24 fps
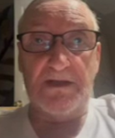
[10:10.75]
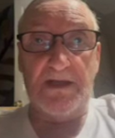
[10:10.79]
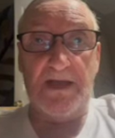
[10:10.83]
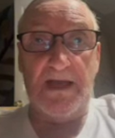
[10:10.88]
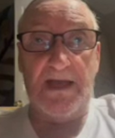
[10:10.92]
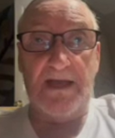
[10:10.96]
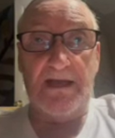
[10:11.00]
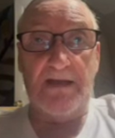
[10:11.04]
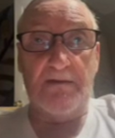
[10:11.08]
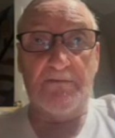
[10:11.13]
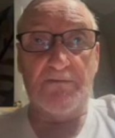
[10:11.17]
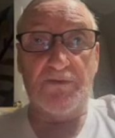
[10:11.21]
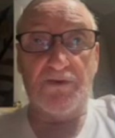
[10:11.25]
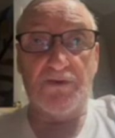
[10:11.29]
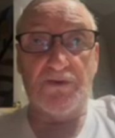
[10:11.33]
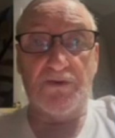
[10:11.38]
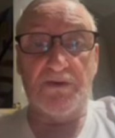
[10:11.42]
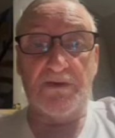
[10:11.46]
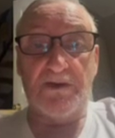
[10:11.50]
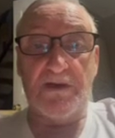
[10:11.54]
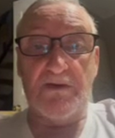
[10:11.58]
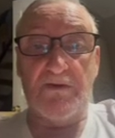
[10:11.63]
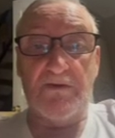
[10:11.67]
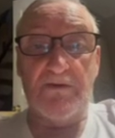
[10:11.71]
and I'm
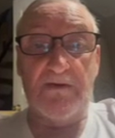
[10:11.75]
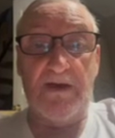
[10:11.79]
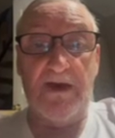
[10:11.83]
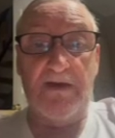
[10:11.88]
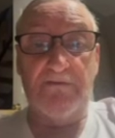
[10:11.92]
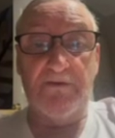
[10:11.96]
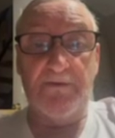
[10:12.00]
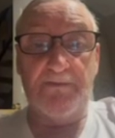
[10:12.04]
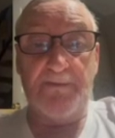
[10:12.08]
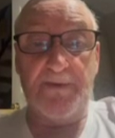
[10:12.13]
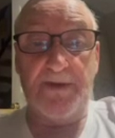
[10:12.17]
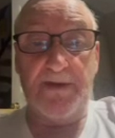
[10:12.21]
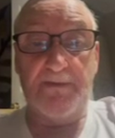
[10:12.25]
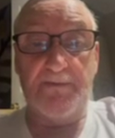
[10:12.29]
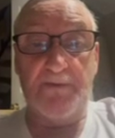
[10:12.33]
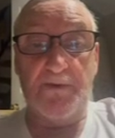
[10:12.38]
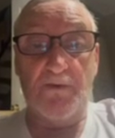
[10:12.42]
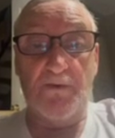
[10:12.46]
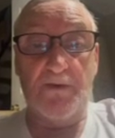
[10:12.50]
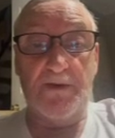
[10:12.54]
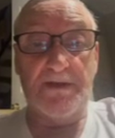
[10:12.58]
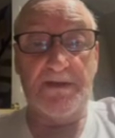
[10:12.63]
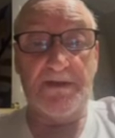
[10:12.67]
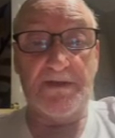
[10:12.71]
sure there are other
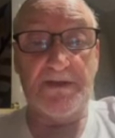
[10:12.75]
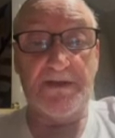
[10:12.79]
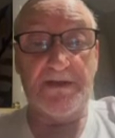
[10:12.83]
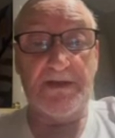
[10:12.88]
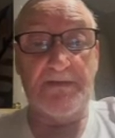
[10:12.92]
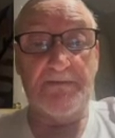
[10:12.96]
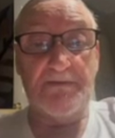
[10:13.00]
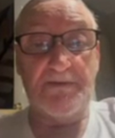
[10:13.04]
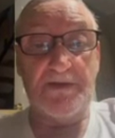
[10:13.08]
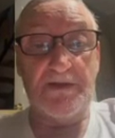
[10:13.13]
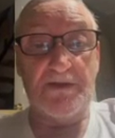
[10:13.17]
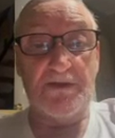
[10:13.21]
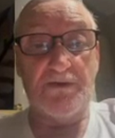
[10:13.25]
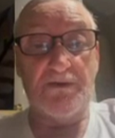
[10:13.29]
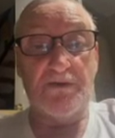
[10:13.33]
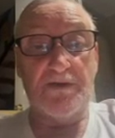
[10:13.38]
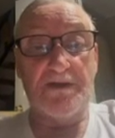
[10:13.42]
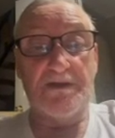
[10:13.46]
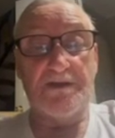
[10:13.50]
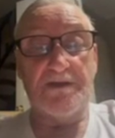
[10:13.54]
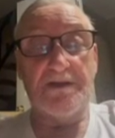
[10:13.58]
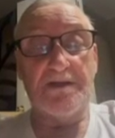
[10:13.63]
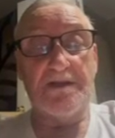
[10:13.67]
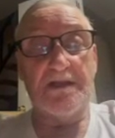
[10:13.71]
people in the same
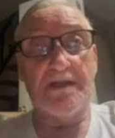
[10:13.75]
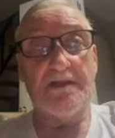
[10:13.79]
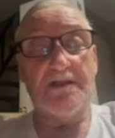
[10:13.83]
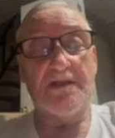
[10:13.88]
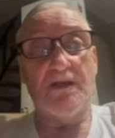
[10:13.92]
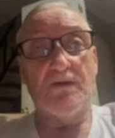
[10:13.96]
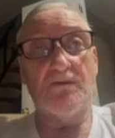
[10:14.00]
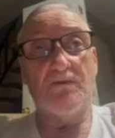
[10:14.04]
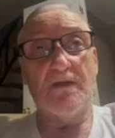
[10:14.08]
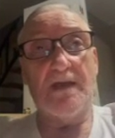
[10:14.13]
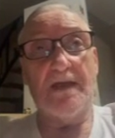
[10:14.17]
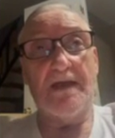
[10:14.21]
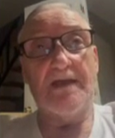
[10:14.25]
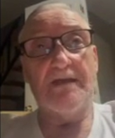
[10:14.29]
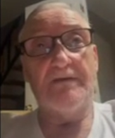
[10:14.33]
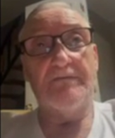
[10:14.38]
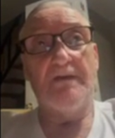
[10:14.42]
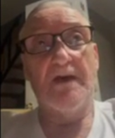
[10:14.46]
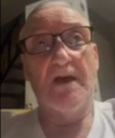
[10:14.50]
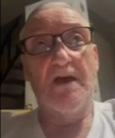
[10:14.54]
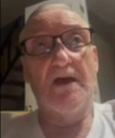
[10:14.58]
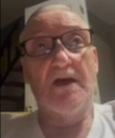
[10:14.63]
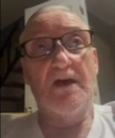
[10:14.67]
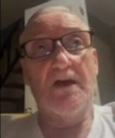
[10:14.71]
situation that don't
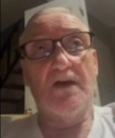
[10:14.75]
have